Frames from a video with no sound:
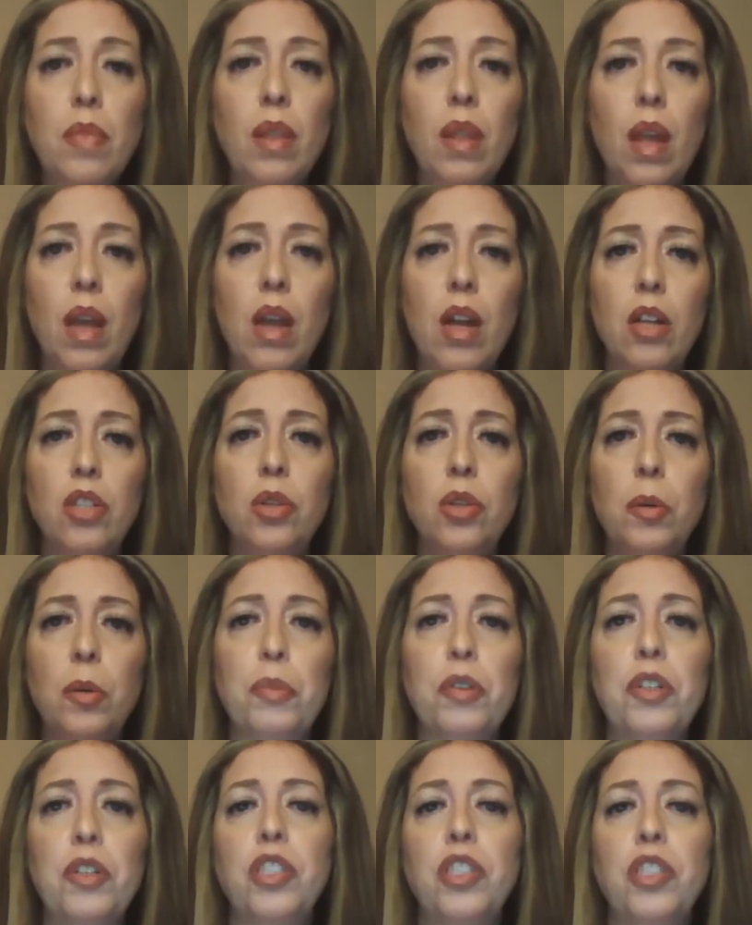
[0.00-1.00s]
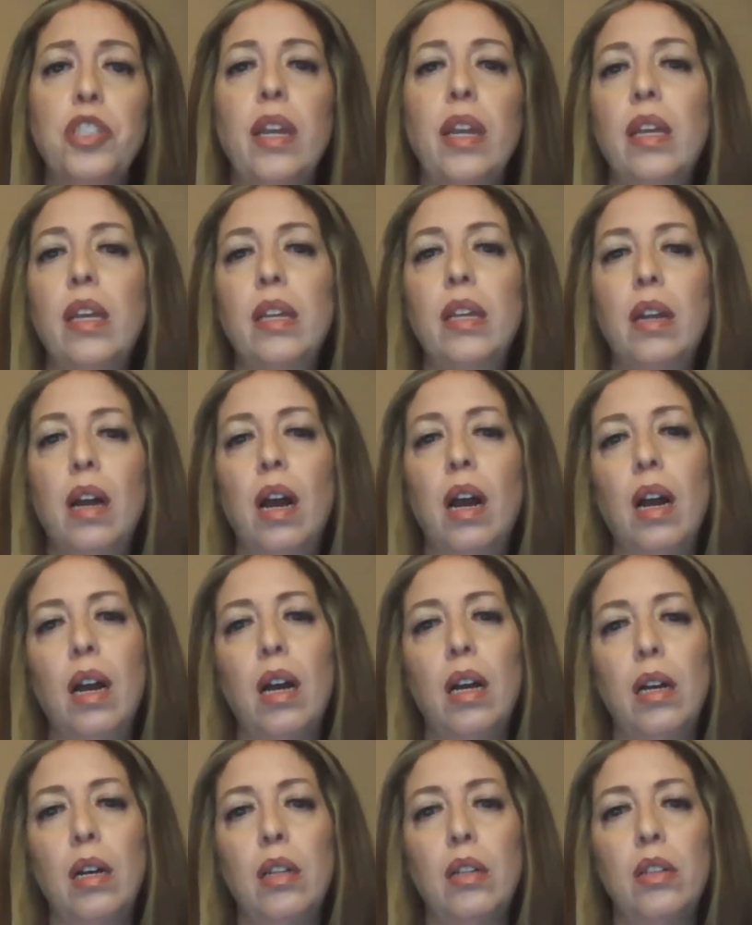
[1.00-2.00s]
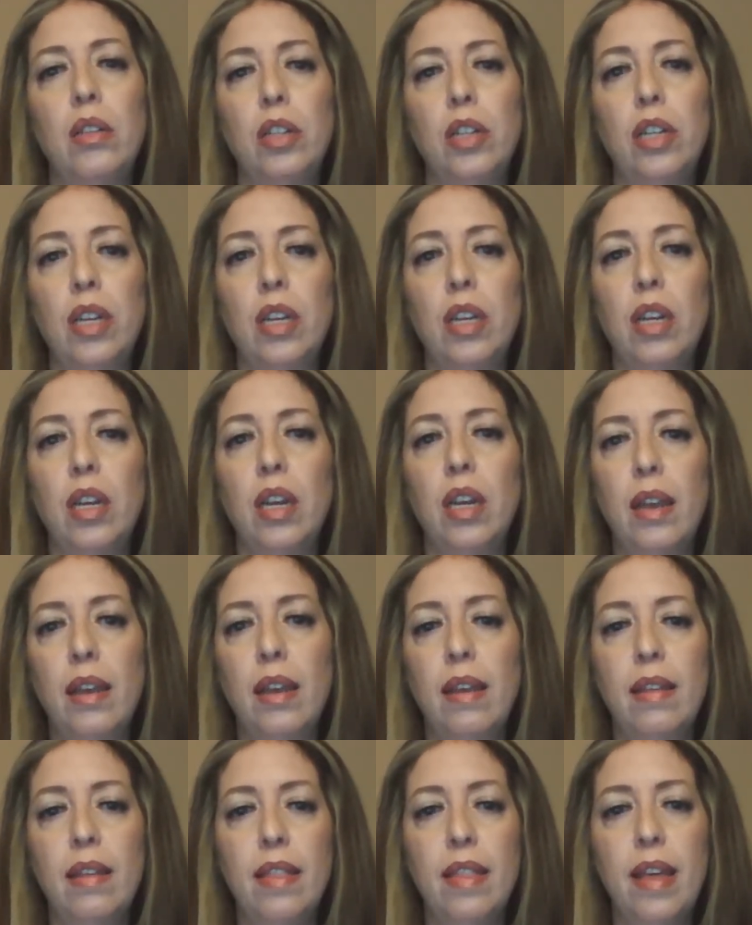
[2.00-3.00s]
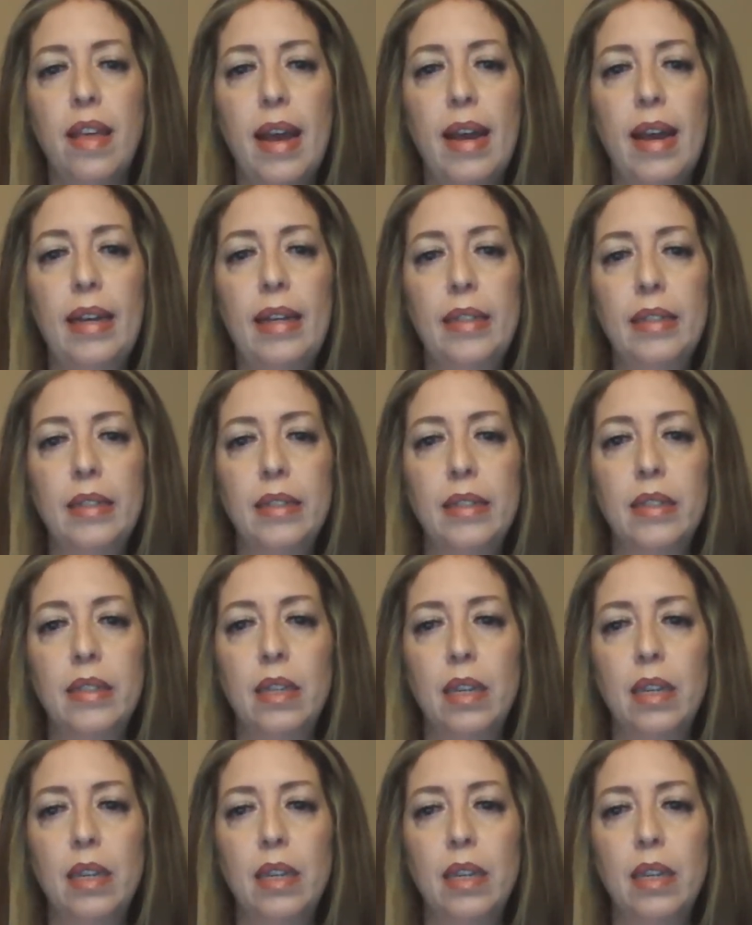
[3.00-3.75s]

also appreciated learning that,